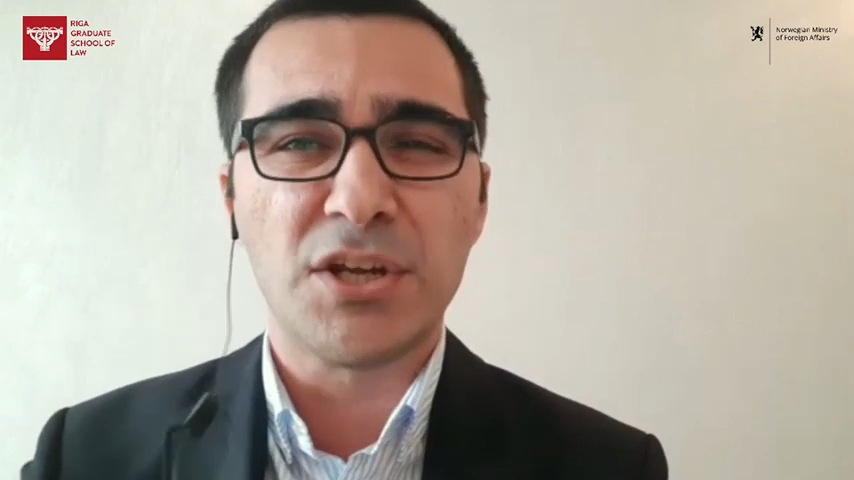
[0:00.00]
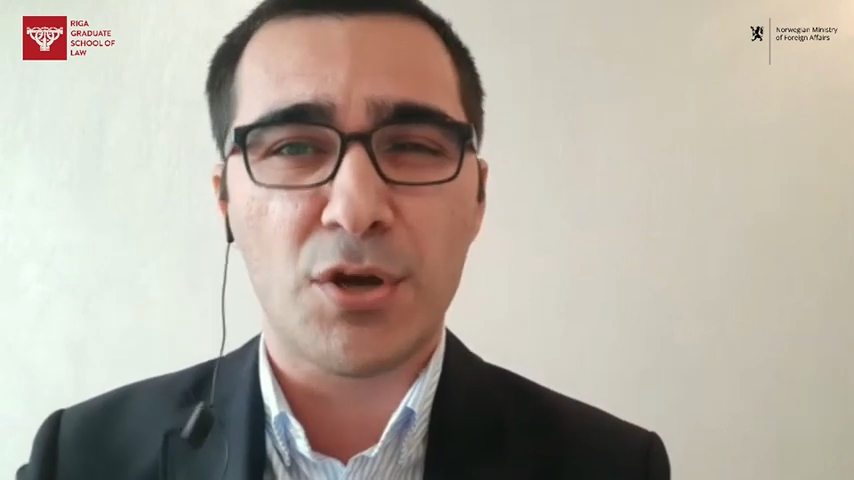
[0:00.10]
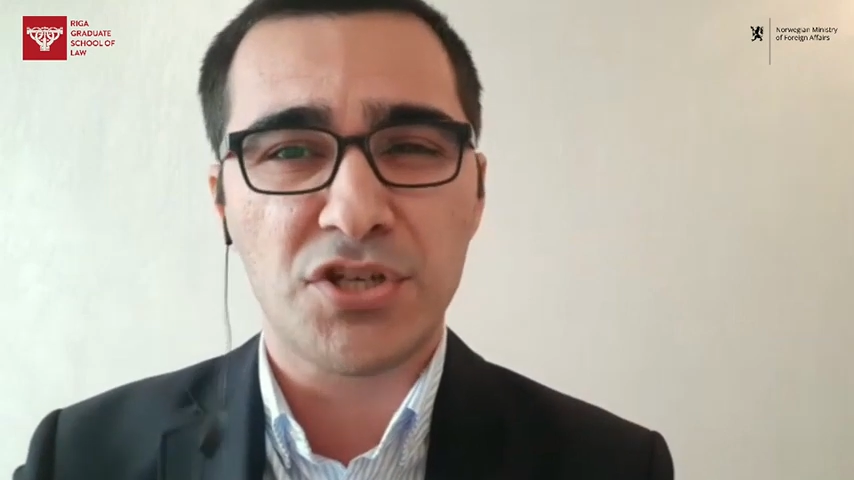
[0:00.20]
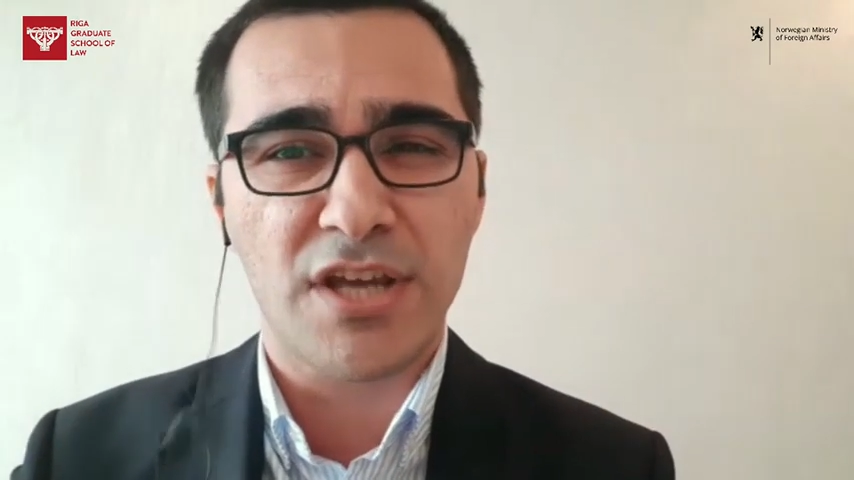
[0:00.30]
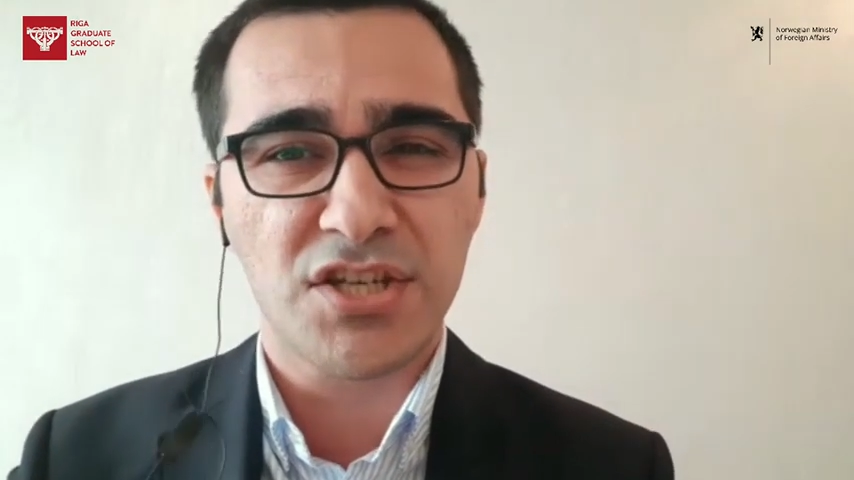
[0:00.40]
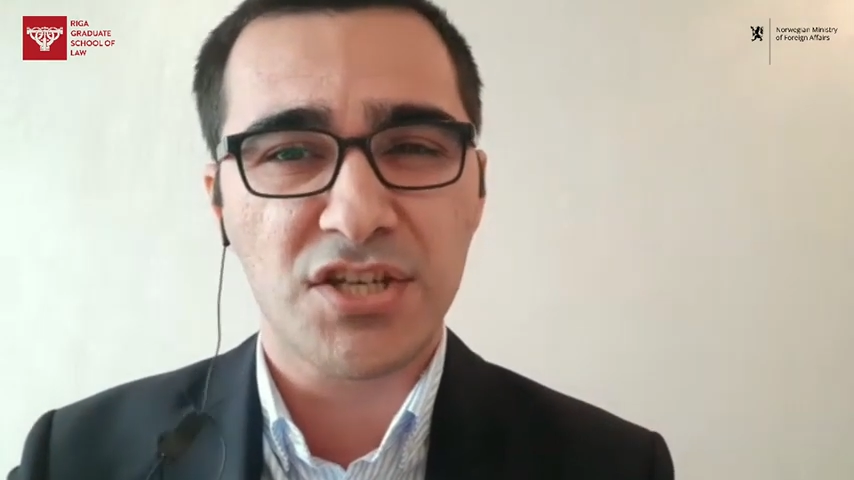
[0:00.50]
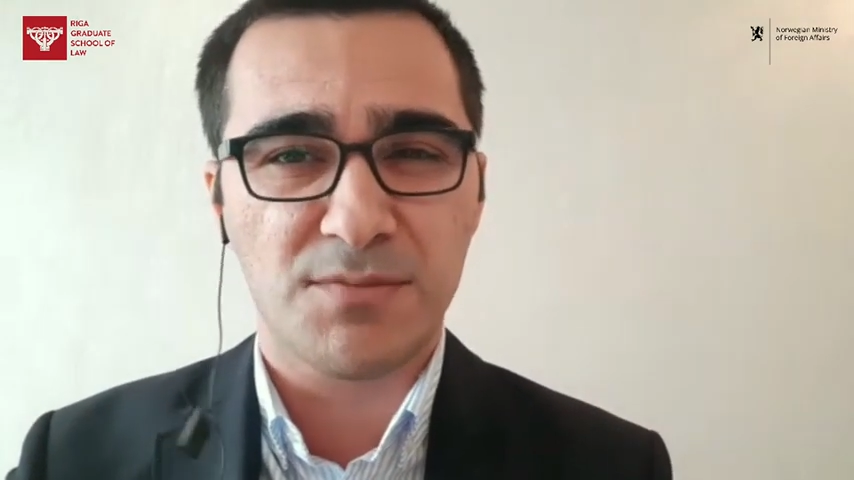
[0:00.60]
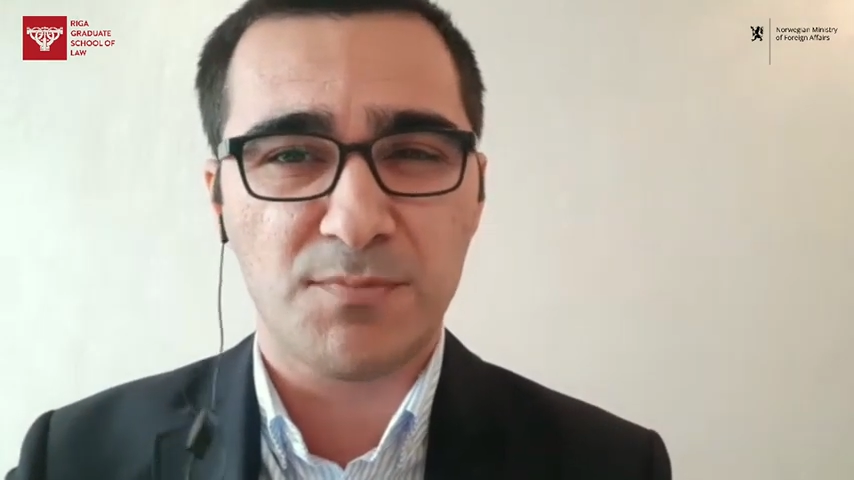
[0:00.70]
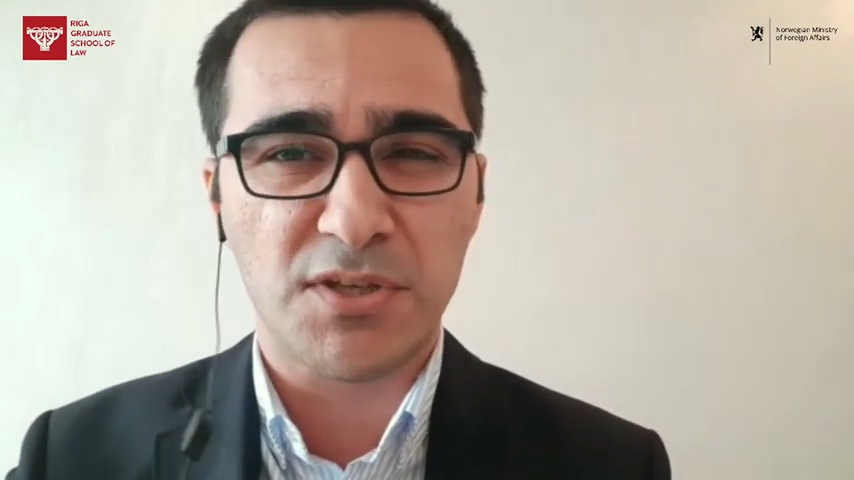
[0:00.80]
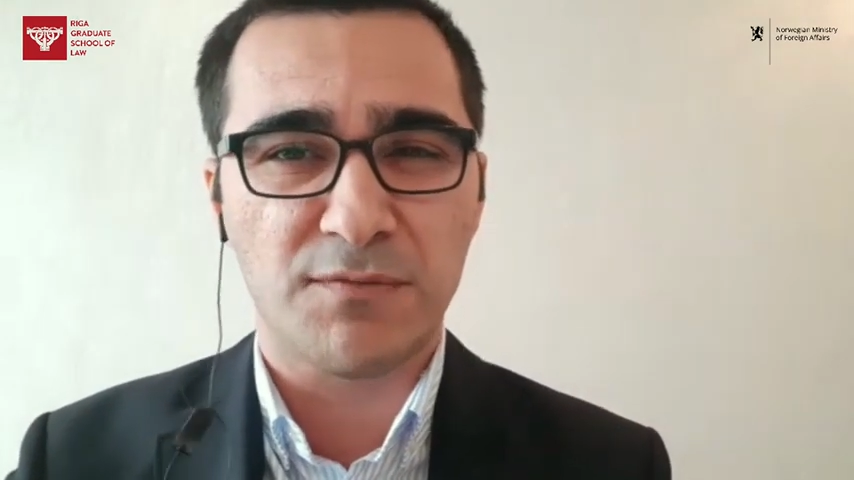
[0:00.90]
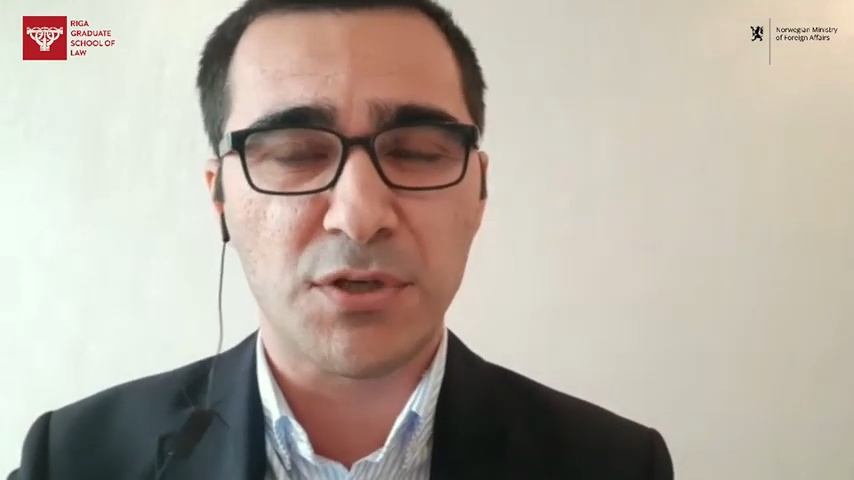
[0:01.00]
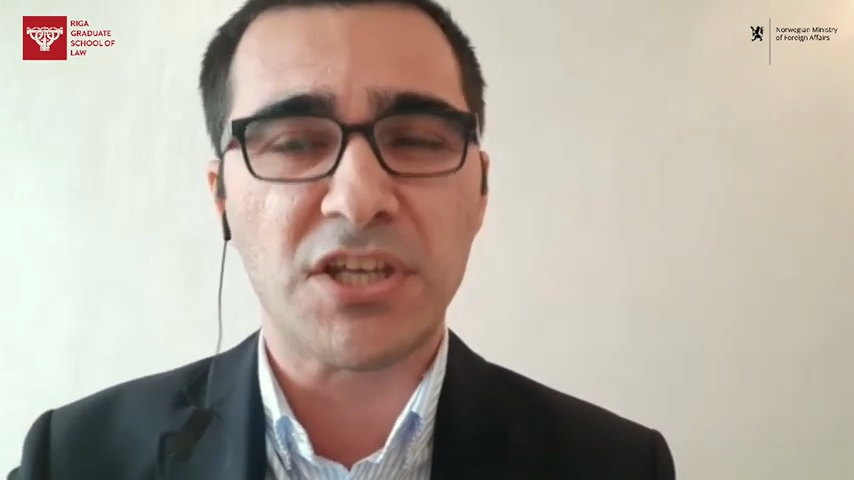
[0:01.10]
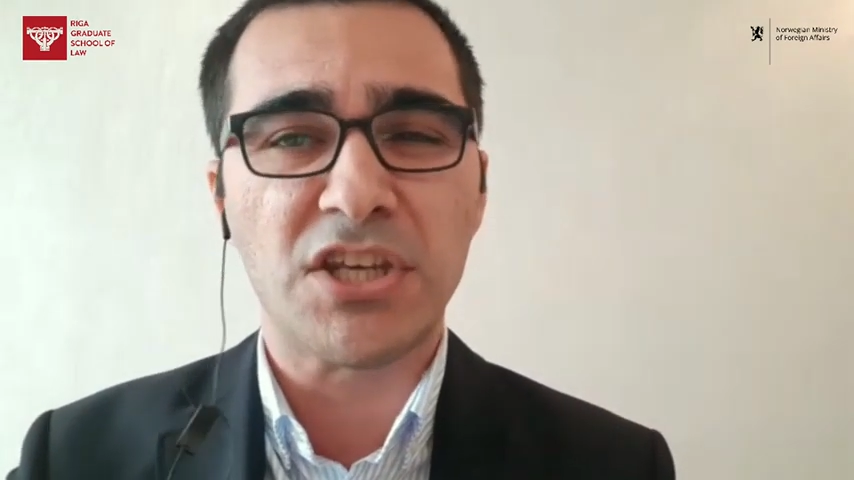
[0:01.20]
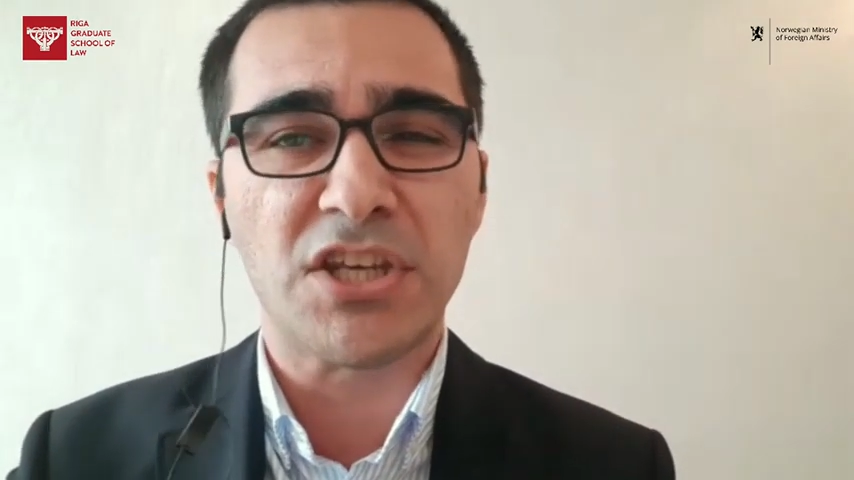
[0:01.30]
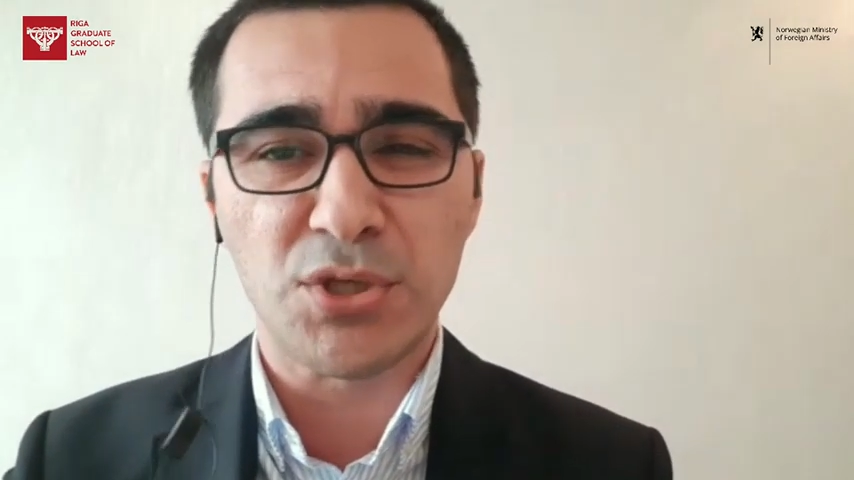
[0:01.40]
negotiations
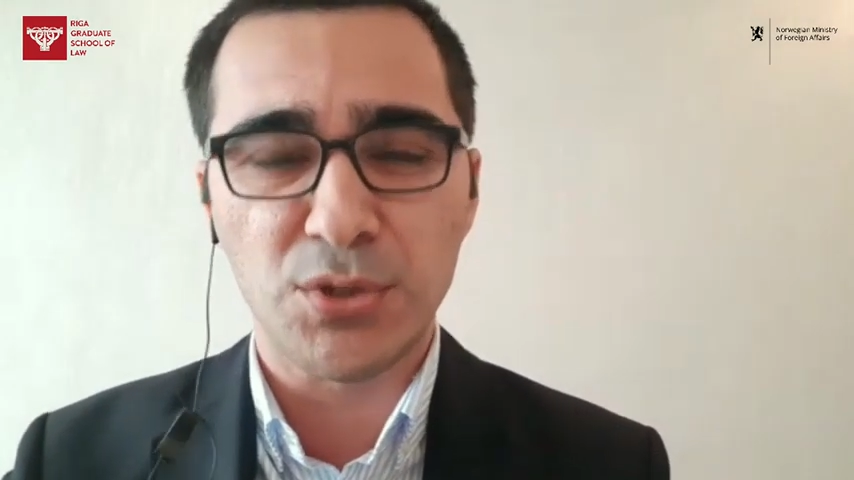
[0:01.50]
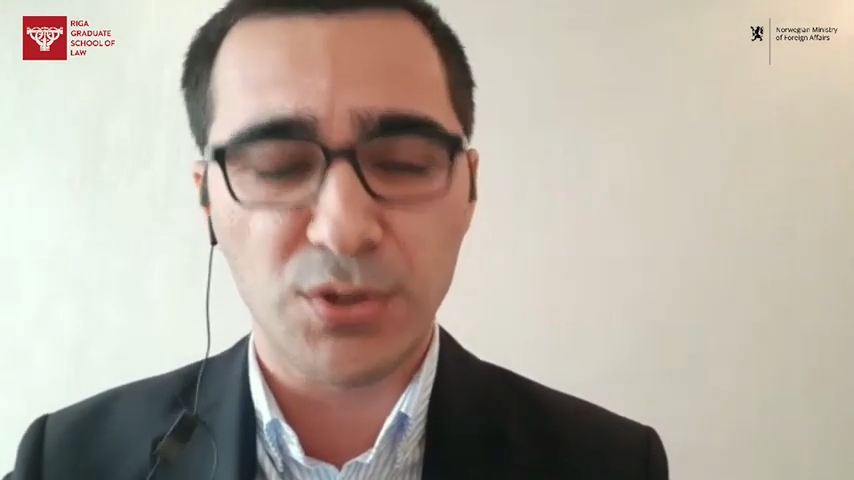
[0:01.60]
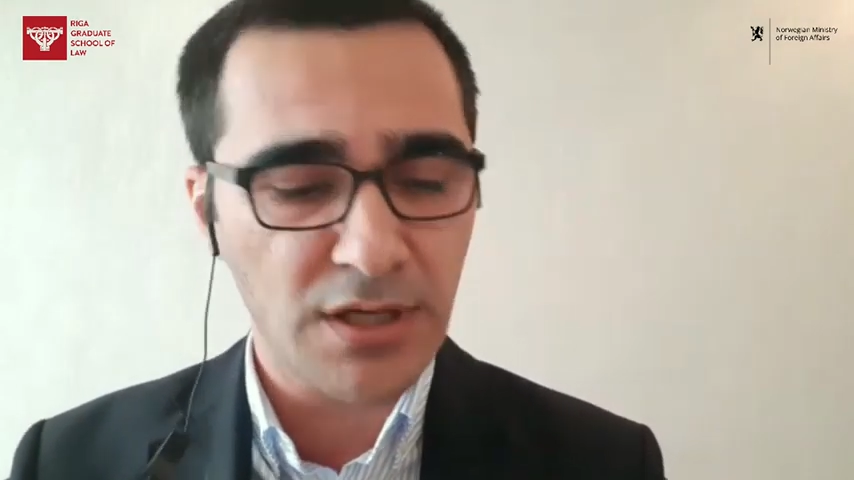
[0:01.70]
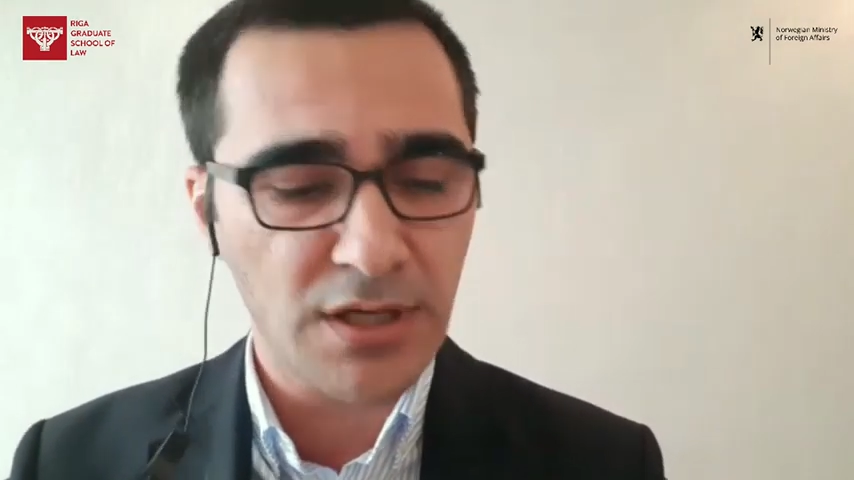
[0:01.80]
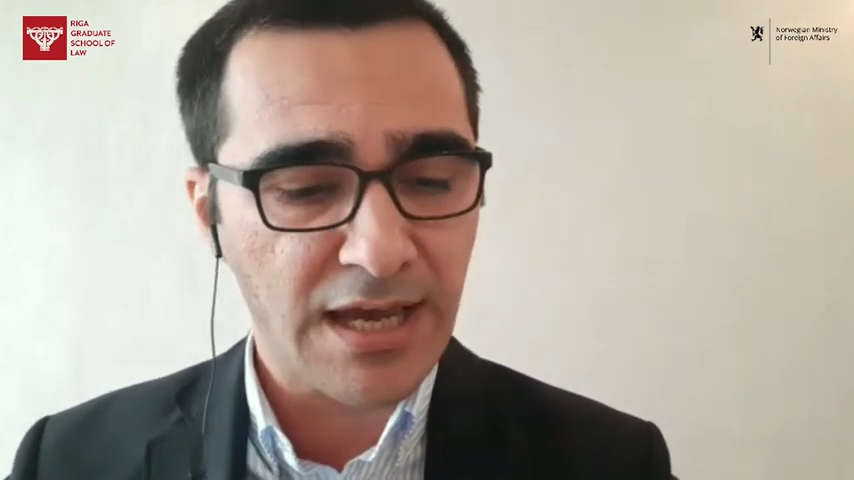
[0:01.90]
between EU